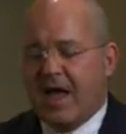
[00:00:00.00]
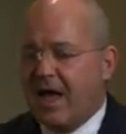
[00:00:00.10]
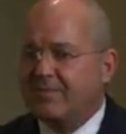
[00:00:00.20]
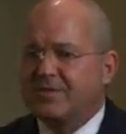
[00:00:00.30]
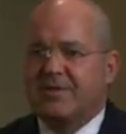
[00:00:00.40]

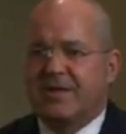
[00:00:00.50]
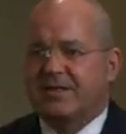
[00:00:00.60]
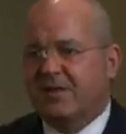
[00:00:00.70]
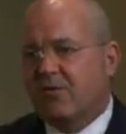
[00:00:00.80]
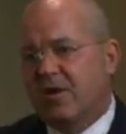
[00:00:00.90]
Absolutely.
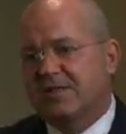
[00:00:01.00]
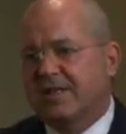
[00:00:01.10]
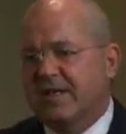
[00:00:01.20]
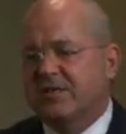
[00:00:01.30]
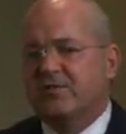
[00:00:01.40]
It's across
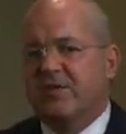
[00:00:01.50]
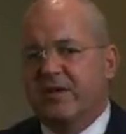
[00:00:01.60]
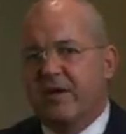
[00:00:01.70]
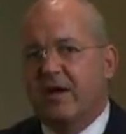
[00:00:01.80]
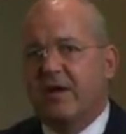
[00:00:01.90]
the
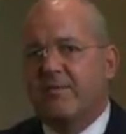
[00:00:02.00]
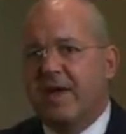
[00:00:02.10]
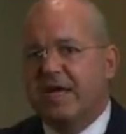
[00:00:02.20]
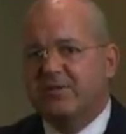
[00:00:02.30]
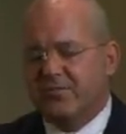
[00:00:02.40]
industry.
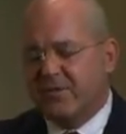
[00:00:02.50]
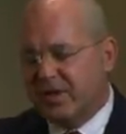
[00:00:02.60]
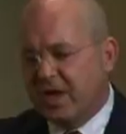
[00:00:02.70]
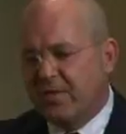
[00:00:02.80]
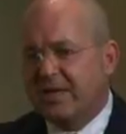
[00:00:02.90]
Major
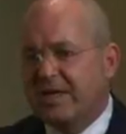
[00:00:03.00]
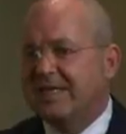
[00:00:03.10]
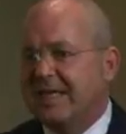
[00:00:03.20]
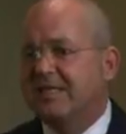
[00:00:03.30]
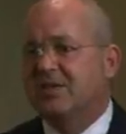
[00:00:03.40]
fund
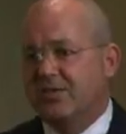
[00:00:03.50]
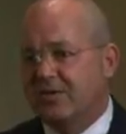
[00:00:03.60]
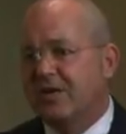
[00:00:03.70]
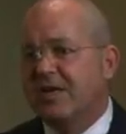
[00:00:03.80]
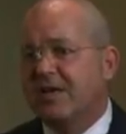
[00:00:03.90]
companies
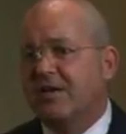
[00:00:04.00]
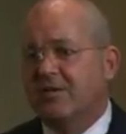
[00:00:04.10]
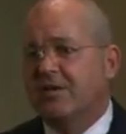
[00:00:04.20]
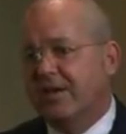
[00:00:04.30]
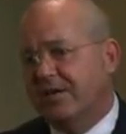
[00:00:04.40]
internally are
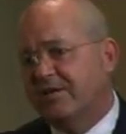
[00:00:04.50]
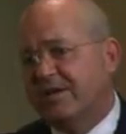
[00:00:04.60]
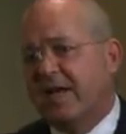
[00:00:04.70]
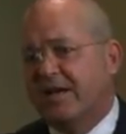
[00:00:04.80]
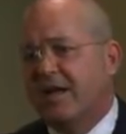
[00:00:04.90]
looking to
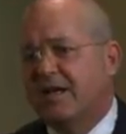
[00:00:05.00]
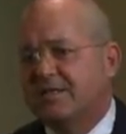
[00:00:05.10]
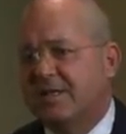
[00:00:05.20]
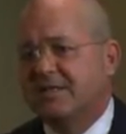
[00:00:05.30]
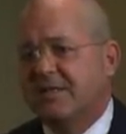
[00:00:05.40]

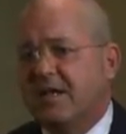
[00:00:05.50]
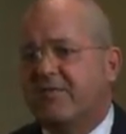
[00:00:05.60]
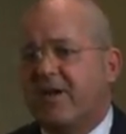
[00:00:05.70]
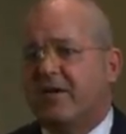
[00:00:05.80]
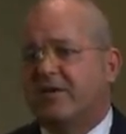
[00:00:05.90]
technology as an
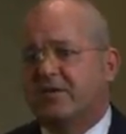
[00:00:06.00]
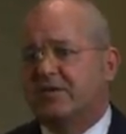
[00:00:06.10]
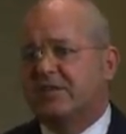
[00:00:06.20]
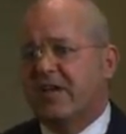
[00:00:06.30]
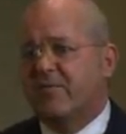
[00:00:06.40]
innovator to
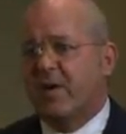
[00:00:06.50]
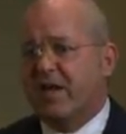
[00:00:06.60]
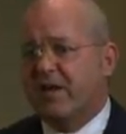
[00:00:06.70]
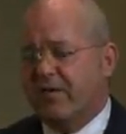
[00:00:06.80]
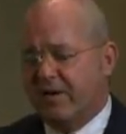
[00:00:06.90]
save
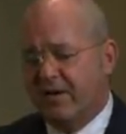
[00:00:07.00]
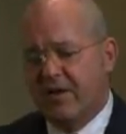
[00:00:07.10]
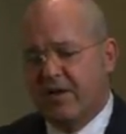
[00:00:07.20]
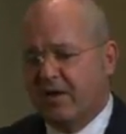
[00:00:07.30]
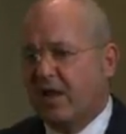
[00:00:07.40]
money on
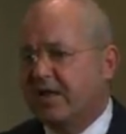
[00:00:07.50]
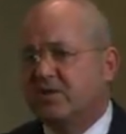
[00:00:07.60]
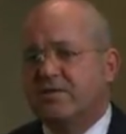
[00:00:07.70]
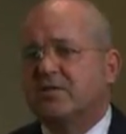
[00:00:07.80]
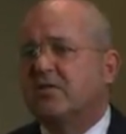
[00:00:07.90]
client
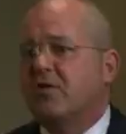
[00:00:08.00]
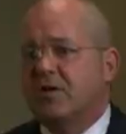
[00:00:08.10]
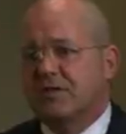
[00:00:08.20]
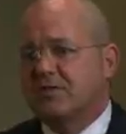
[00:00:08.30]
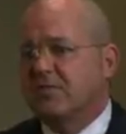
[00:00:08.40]
service
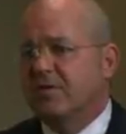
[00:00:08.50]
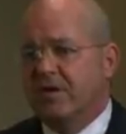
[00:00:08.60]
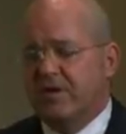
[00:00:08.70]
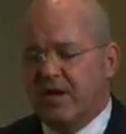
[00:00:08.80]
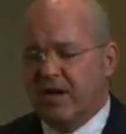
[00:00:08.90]
costs,
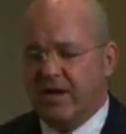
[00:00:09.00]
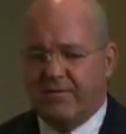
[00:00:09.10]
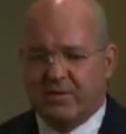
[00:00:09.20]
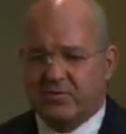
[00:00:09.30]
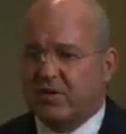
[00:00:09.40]
on
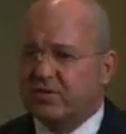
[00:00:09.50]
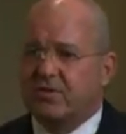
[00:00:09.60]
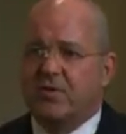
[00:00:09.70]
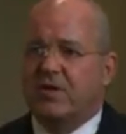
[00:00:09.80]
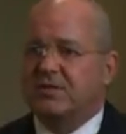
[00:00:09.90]
infrastructure
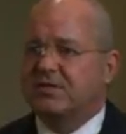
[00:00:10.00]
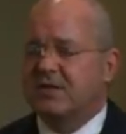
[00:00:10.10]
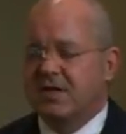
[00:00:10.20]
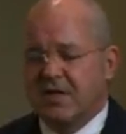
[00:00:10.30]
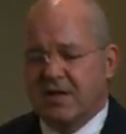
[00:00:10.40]
costs.
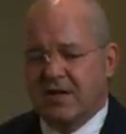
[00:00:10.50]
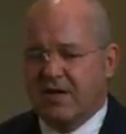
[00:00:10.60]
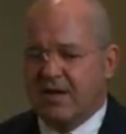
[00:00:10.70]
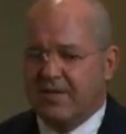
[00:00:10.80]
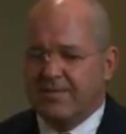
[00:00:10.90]

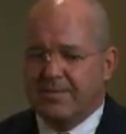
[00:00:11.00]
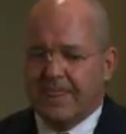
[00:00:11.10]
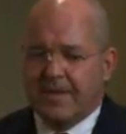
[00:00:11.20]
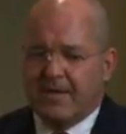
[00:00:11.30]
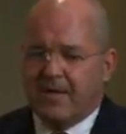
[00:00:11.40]

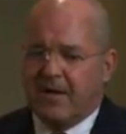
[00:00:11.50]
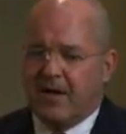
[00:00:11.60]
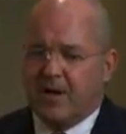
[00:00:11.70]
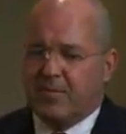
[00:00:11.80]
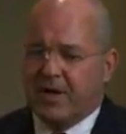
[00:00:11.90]

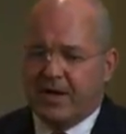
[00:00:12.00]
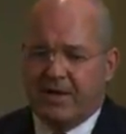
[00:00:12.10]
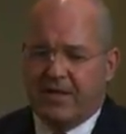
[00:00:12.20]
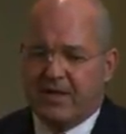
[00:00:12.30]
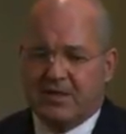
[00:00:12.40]
But
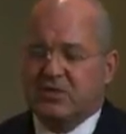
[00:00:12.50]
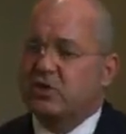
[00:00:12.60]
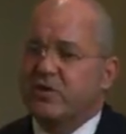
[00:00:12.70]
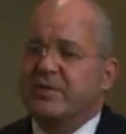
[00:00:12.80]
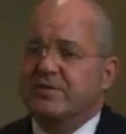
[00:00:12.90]
the
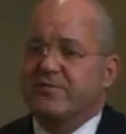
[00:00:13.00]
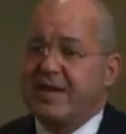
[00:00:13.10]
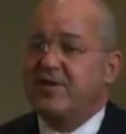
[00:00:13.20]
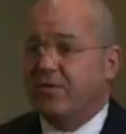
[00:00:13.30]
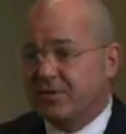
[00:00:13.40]
service
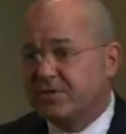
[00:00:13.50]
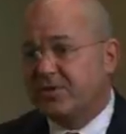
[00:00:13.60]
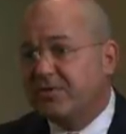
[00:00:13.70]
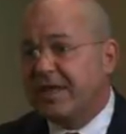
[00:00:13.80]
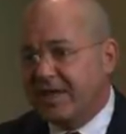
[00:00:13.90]
vendors
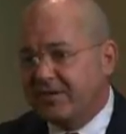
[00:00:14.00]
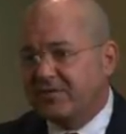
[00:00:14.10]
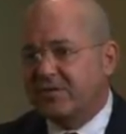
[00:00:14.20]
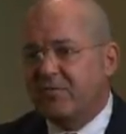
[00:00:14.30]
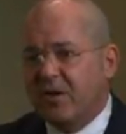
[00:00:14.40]
to the
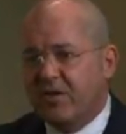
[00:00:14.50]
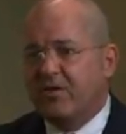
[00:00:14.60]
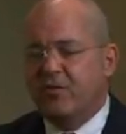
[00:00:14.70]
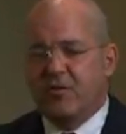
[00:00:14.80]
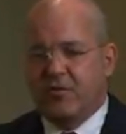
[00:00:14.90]
industry, whether
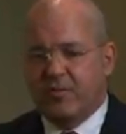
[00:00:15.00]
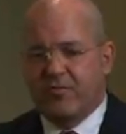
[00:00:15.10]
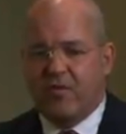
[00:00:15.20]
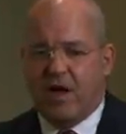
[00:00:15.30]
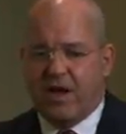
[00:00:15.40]
you are
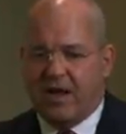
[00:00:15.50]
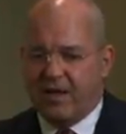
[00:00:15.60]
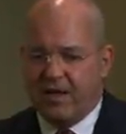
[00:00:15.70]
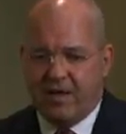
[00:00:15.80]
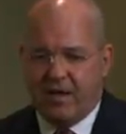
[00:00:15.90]
providing